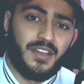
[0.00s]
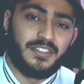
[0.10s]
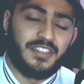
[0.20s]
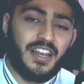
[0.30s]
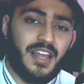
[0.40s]

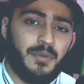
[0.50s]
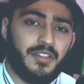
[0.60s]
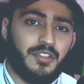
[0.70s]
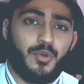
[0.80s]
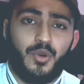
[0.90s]
A
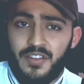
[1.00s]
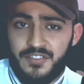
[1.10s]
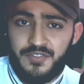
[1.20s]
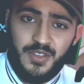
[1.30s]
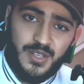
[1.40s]
dilemma that we all
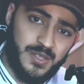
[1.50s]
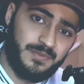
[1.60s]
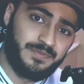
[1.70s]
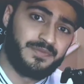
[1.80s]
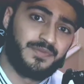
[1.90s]
have to face,
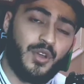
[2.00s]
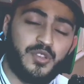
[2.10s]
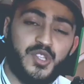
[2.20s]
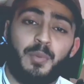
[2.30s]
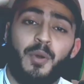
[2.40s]

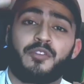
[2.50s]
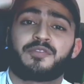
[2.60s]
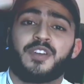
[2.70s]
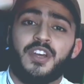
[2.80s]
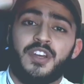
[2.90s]
on top
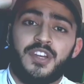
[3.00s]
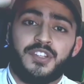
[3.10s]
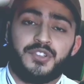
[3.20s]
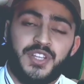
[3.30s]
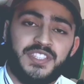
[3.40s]
of
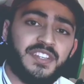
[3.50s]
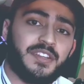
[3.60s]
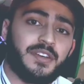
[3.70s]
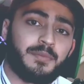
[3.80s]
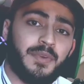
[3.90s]
treating
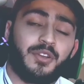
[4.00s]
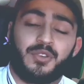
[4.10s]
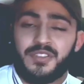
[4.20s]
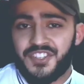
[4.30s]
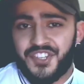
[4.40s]
the
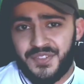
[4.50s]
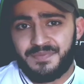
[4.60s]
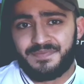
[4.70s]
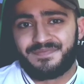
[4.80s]
medical condition.